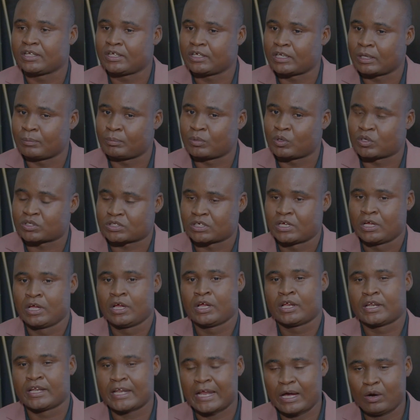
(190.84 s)
healer, because
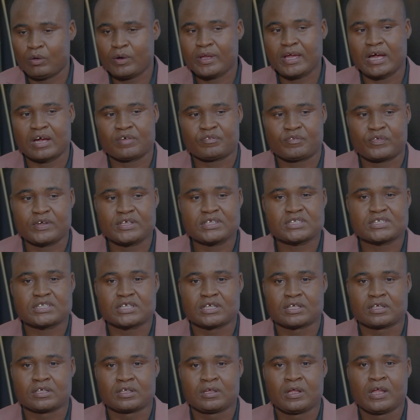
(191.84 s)
now we are
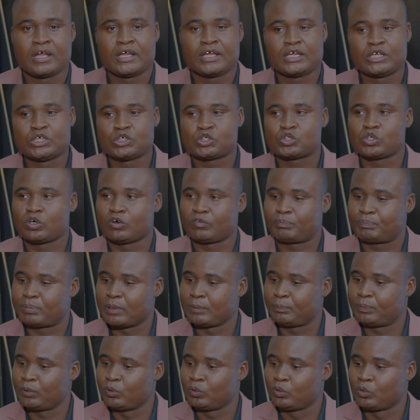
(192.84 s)
facing issue of
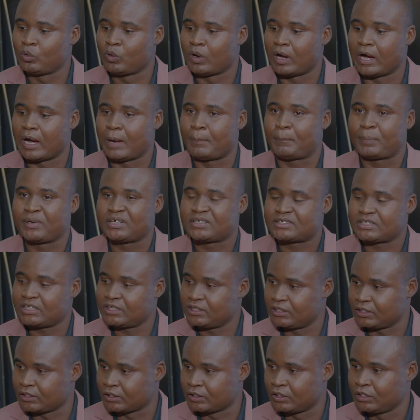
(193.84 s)
people who are
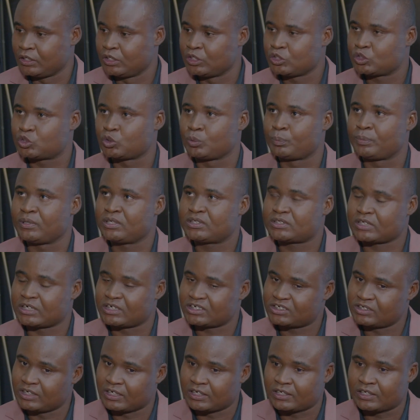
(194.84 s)
pretending to be
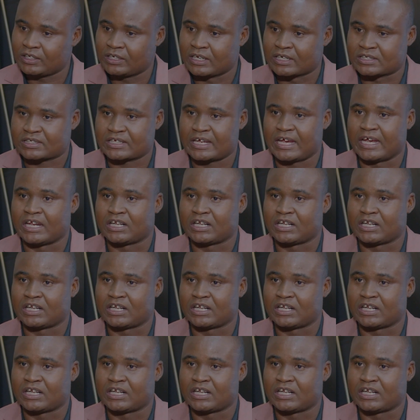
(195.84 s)
traditional healers